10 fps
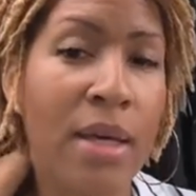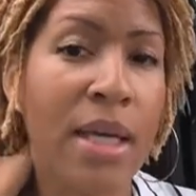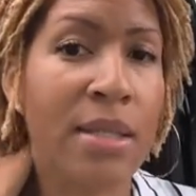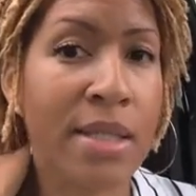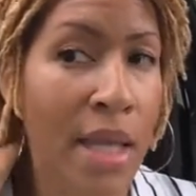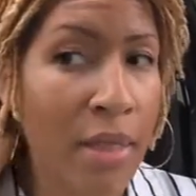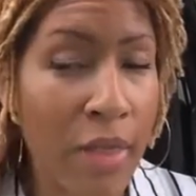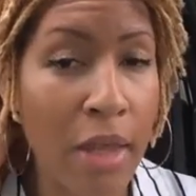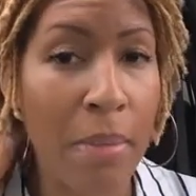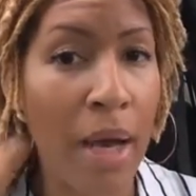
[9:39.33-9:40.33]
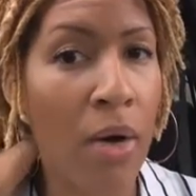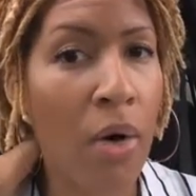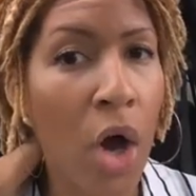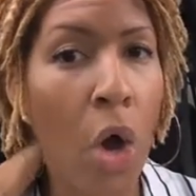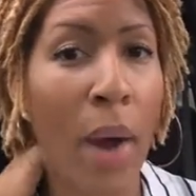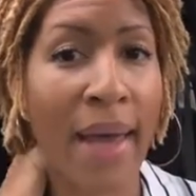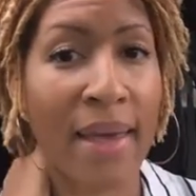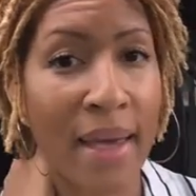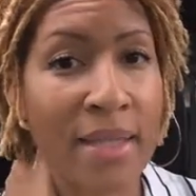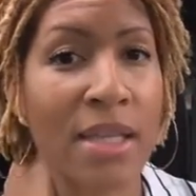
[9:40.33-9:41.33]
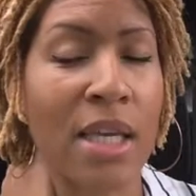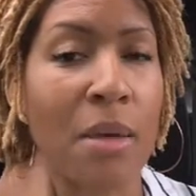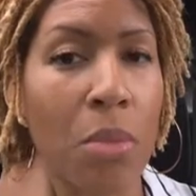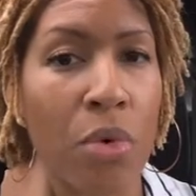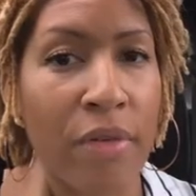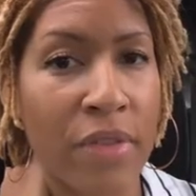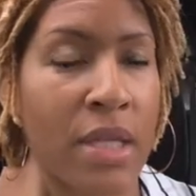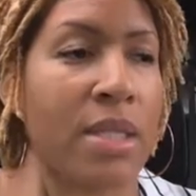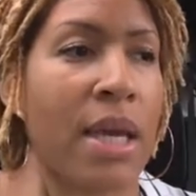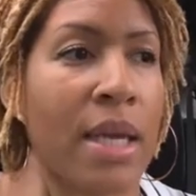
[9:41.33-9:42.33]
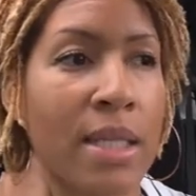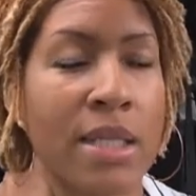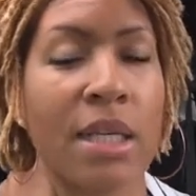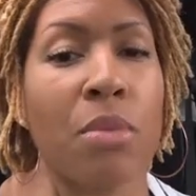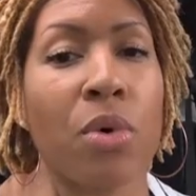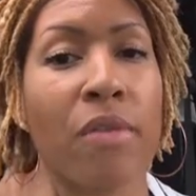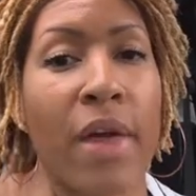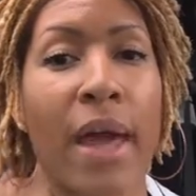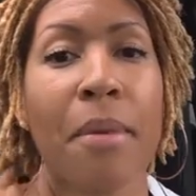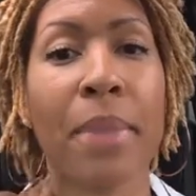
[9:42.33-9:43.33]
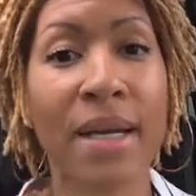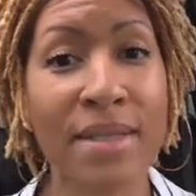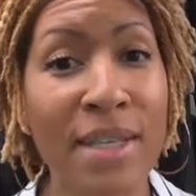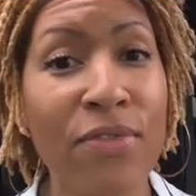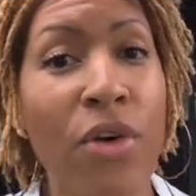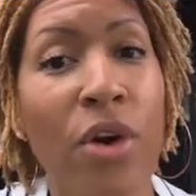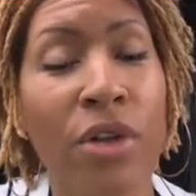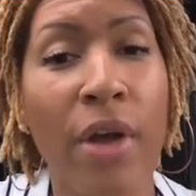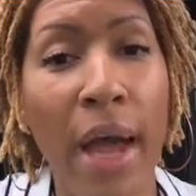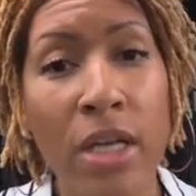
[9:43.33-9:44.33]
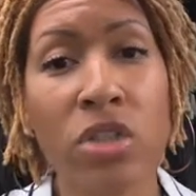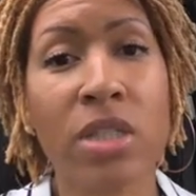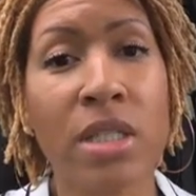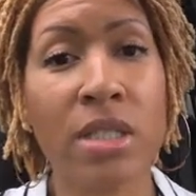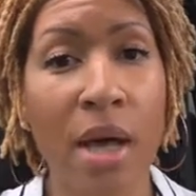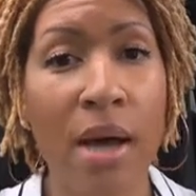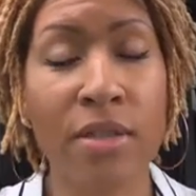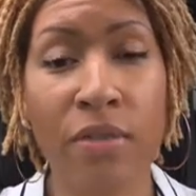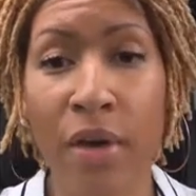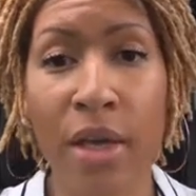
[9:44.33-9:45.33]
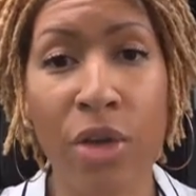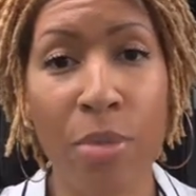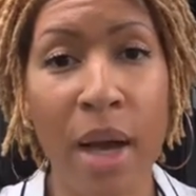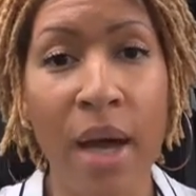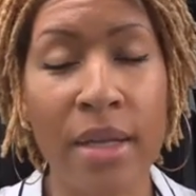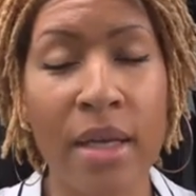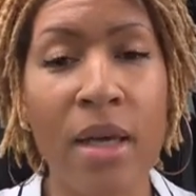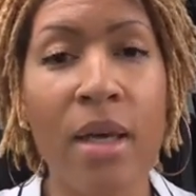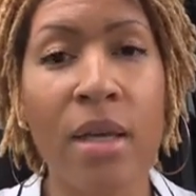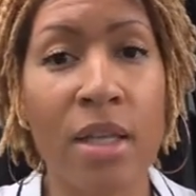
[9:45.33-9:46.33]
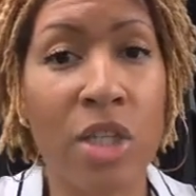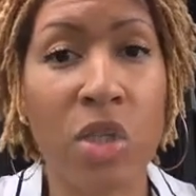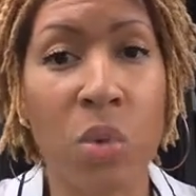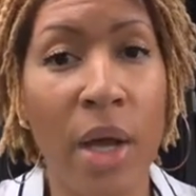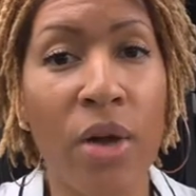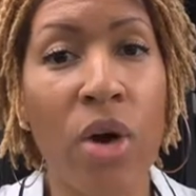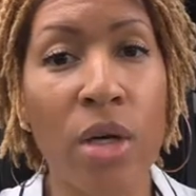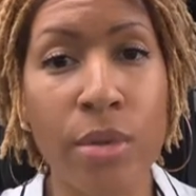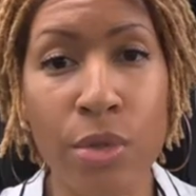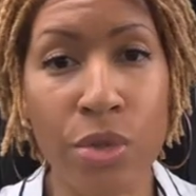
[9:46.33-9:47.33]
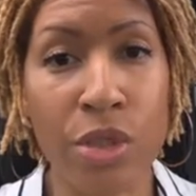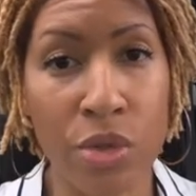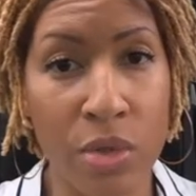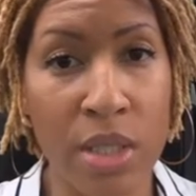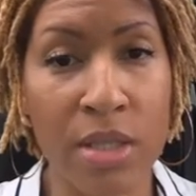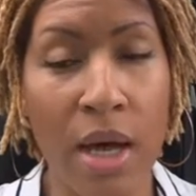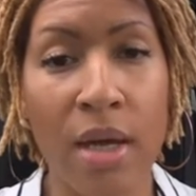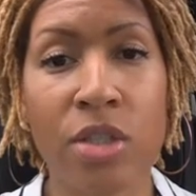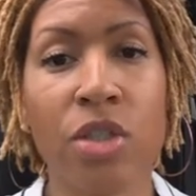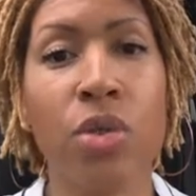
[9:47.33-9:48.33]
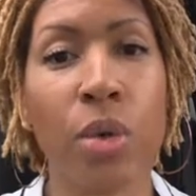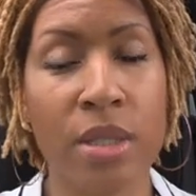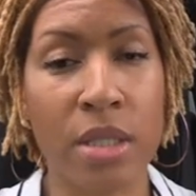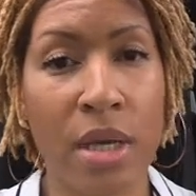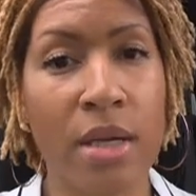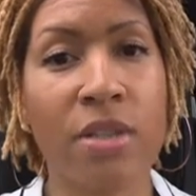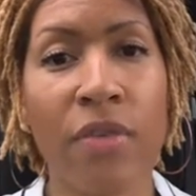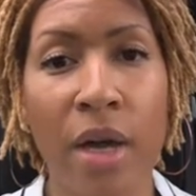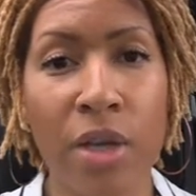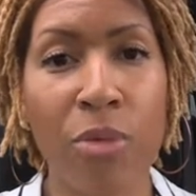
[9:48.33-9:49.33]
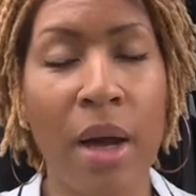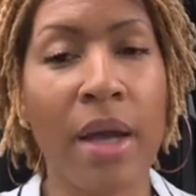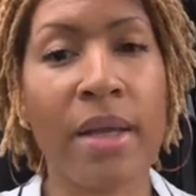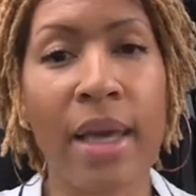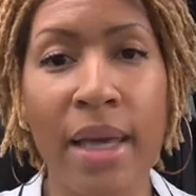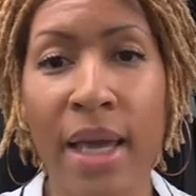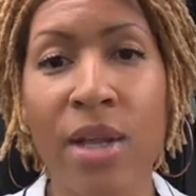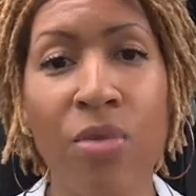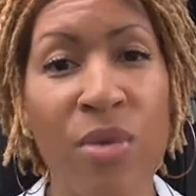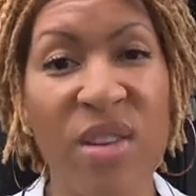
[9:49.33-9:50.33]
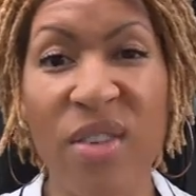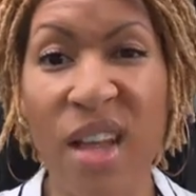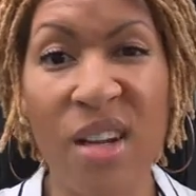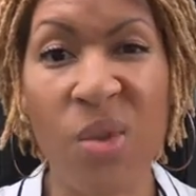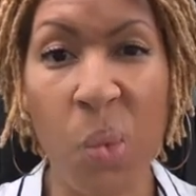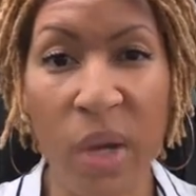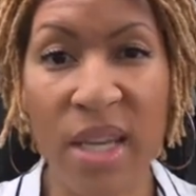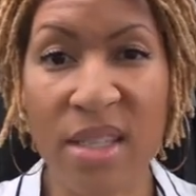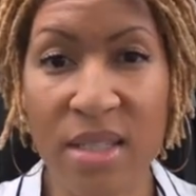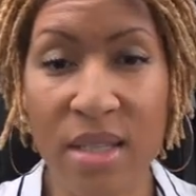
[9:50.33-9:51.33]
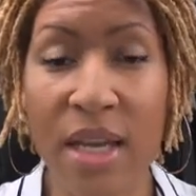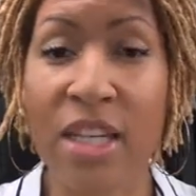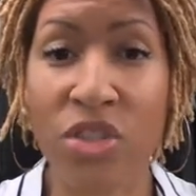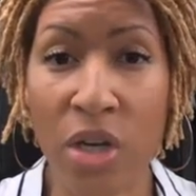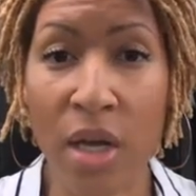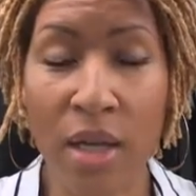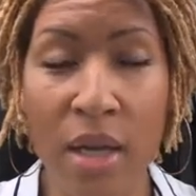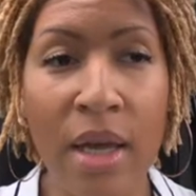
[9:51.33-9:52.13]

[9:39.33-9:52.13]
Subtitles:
Instead, think about, oh, I get to eat more of this, I get to eat more of that. And by default, you're actually detoxifying your body. And this is what I call a nutritional detox. You are detoxifying your body and getting rid of a lot of the waste and junk.